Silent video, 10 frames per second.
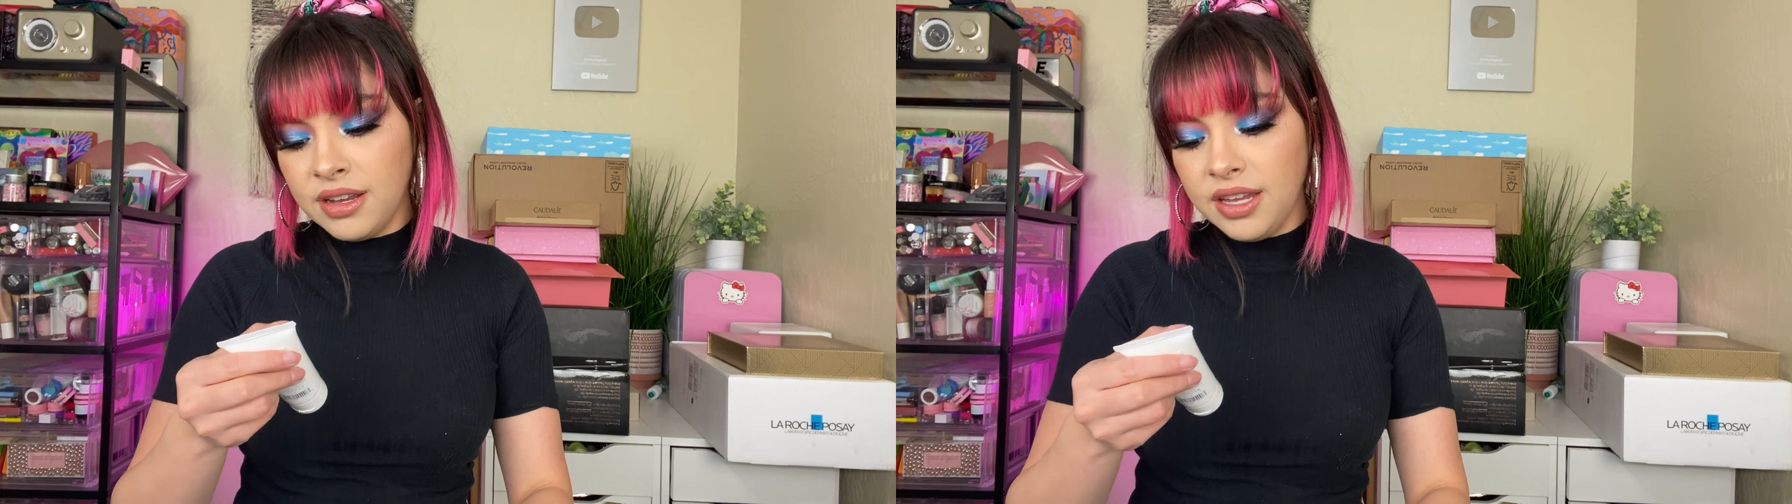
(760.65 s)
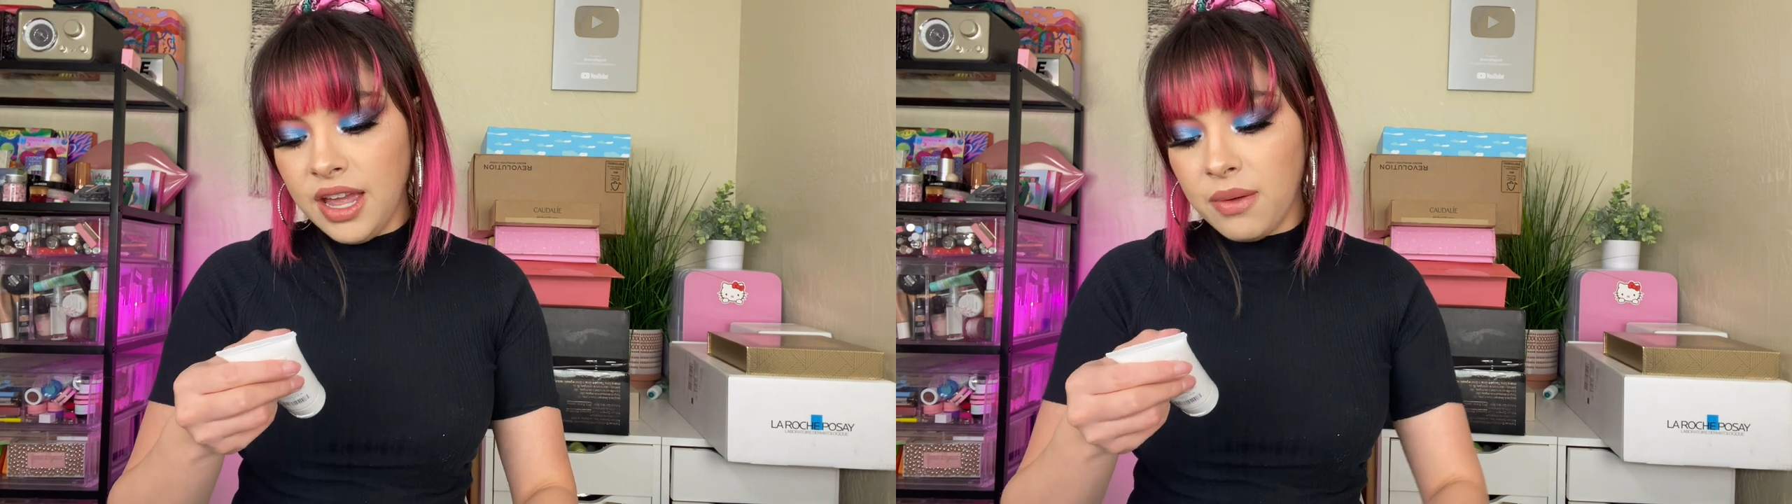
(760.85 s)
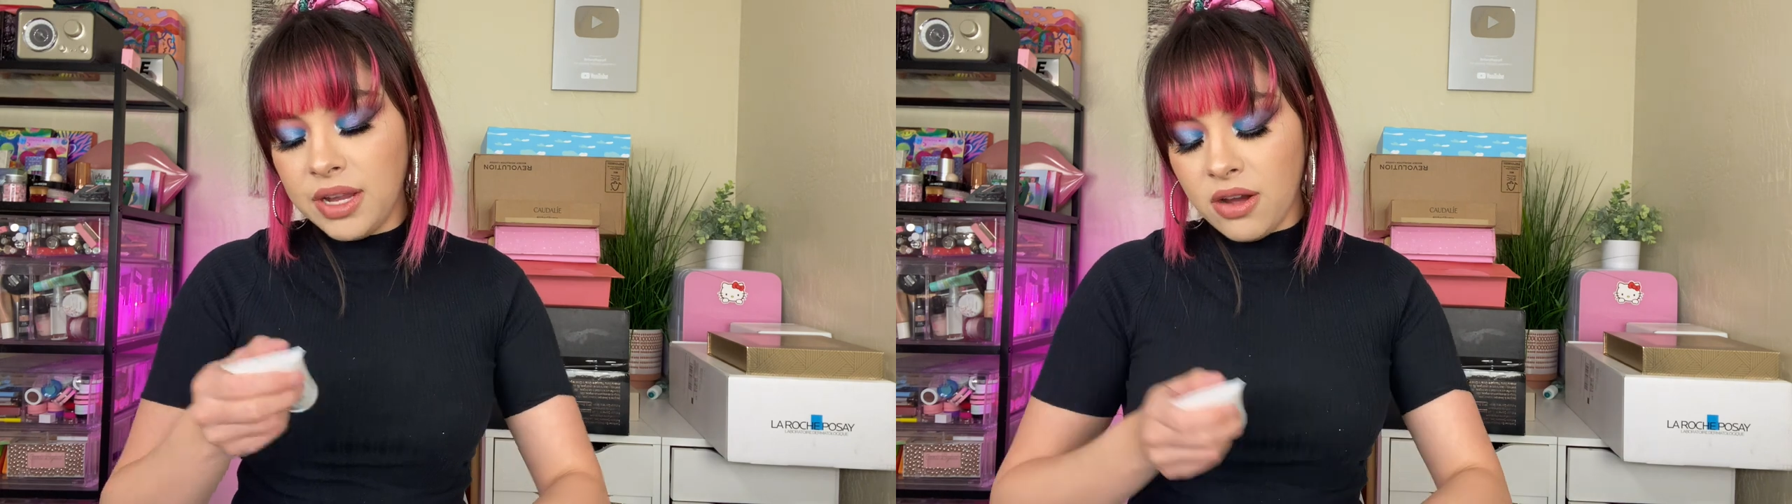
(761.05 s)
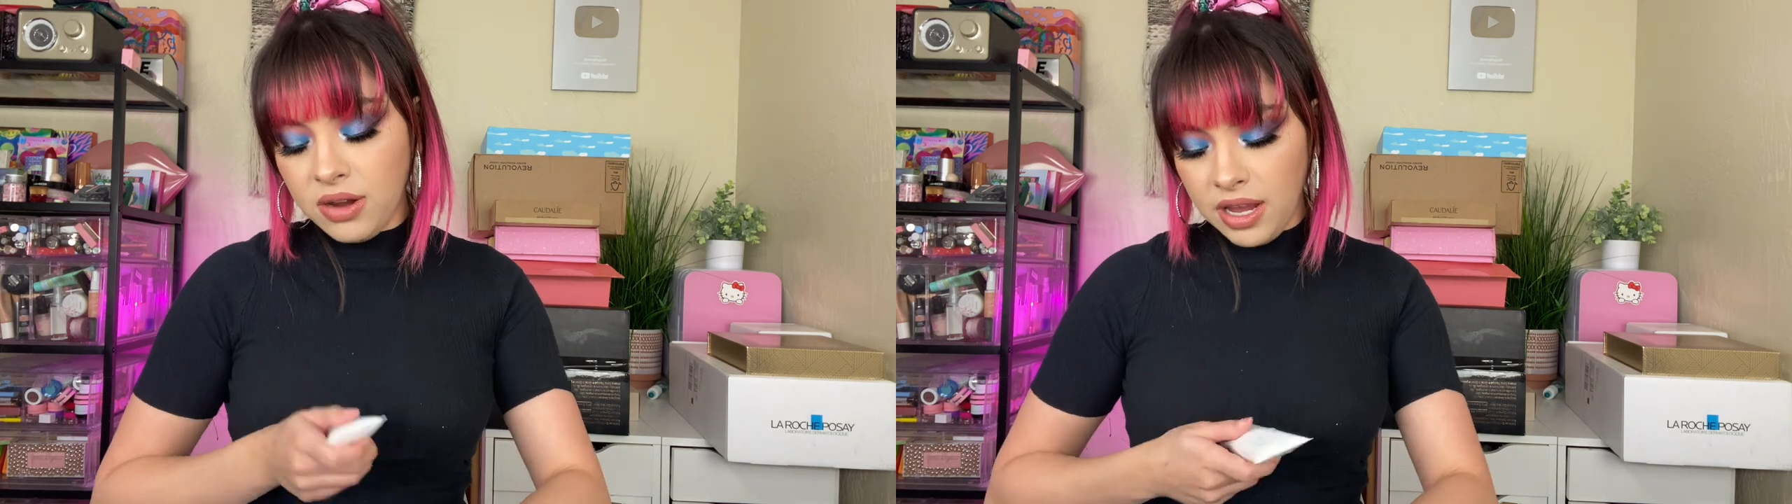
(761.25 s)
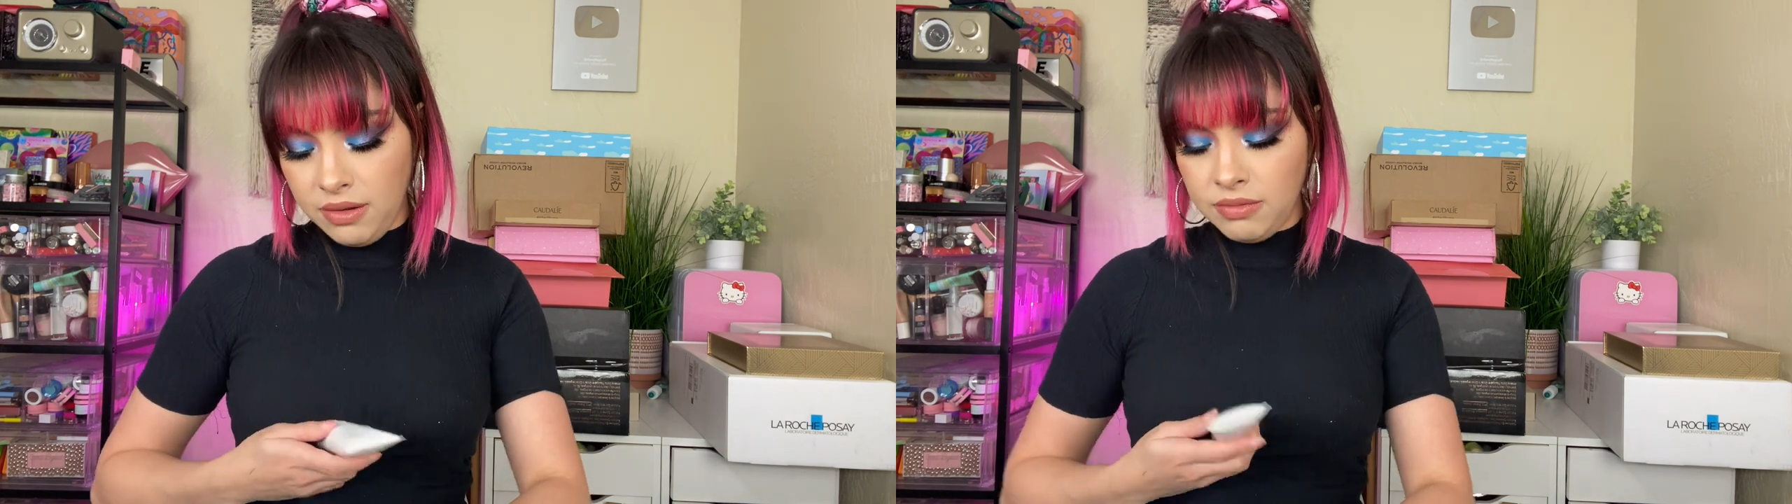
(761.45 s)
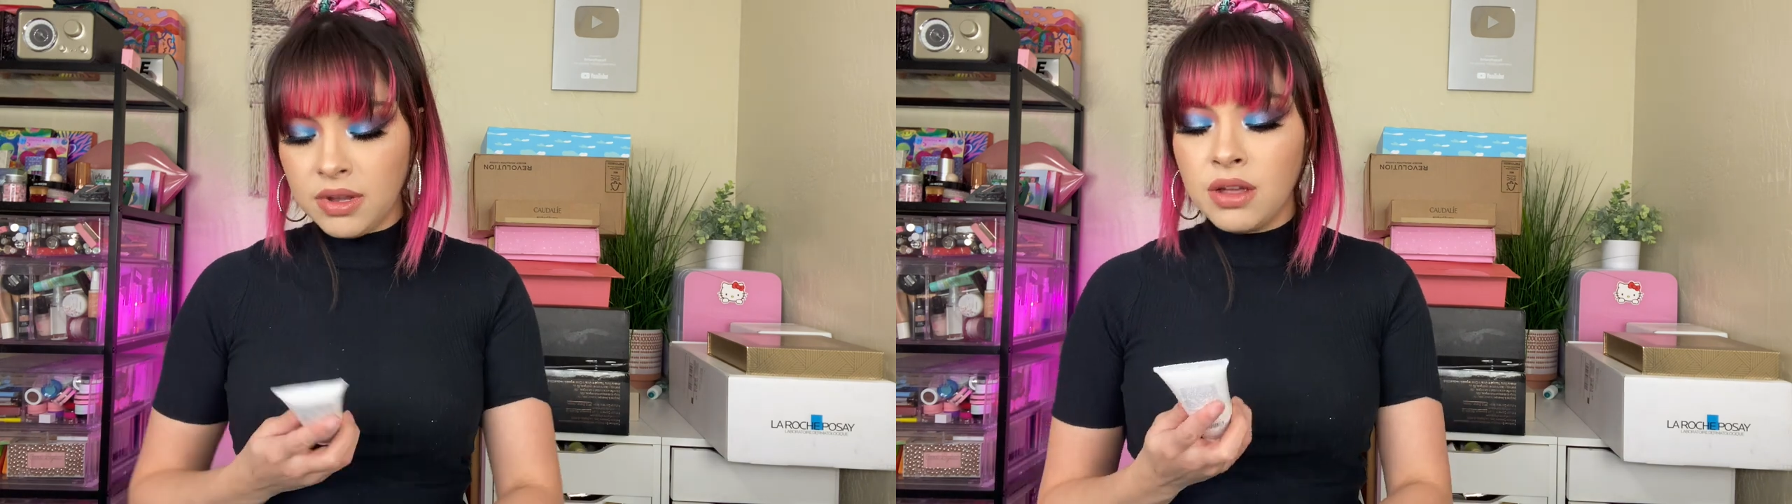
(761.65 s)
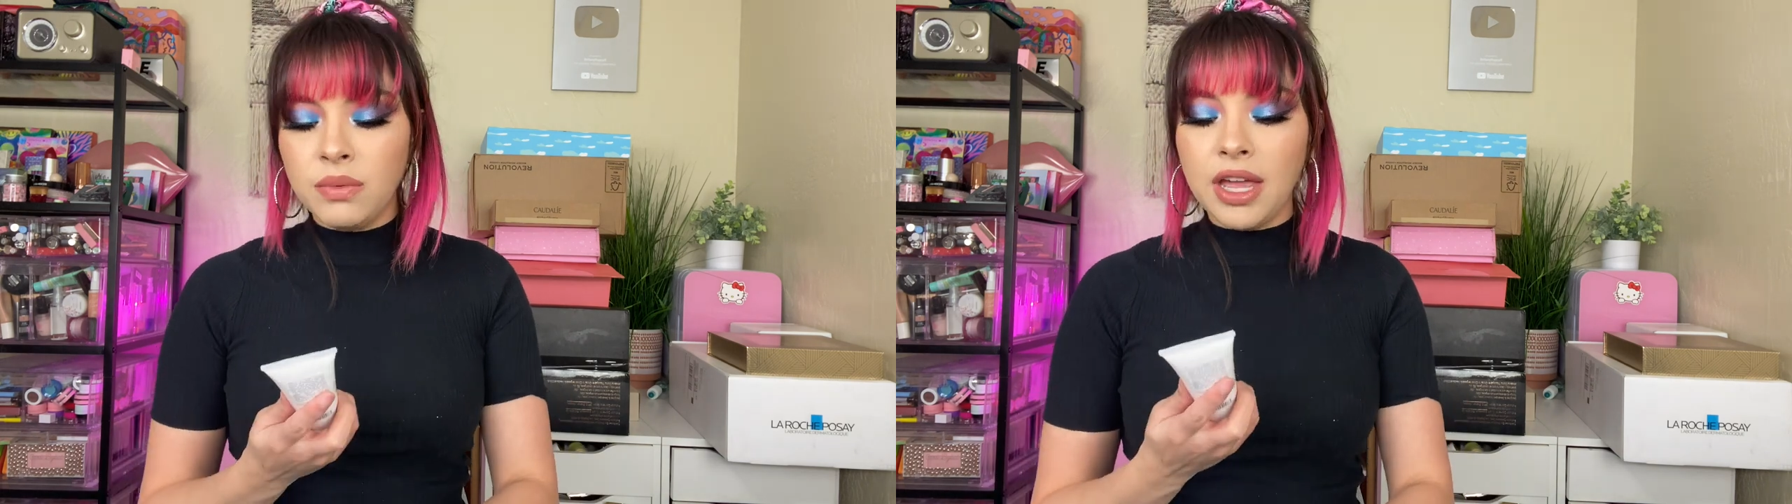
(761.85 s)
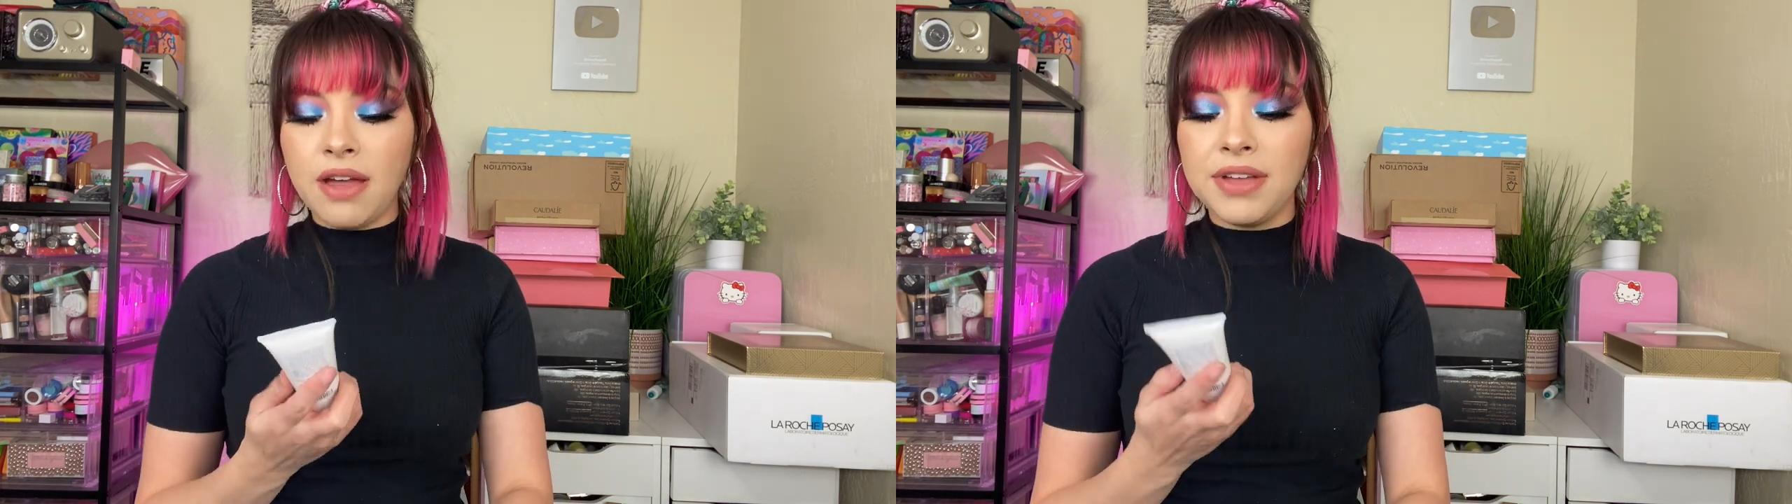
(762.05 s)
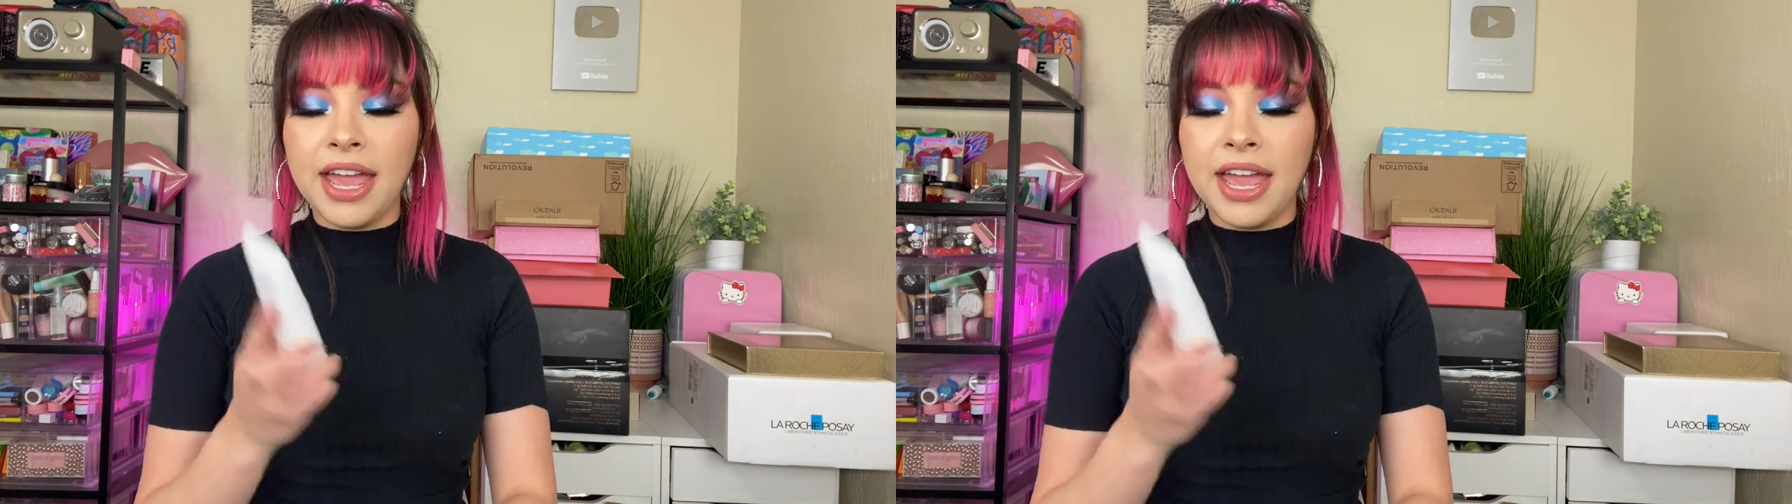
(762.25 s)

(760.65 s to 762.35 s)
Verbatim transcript: Yeah, we, okay. We have a